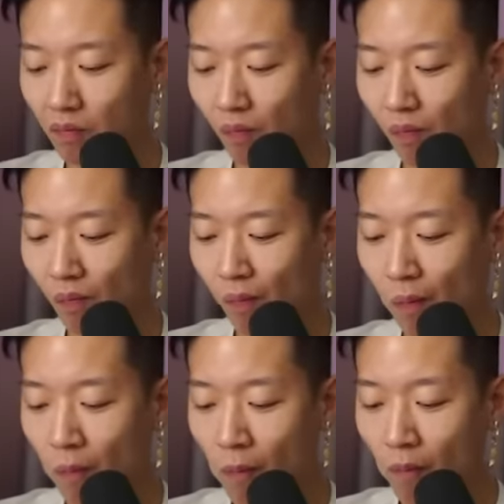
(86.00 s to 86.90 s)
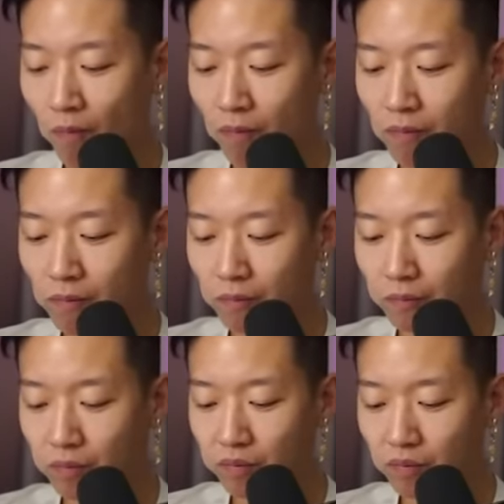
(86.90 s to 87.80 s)

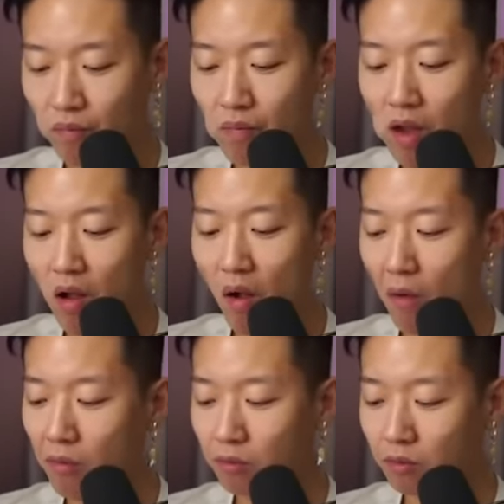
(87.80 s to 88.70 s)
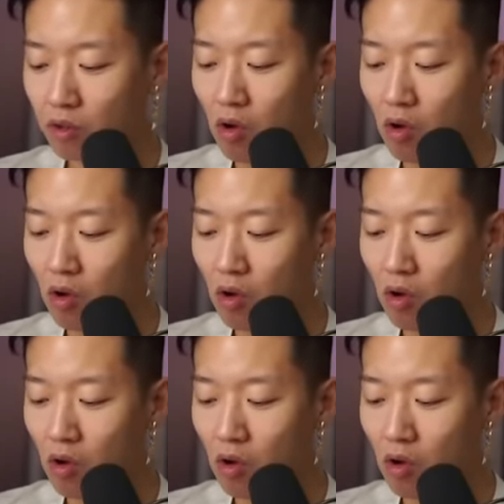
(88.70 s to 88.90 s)
No one is speaking in this clip.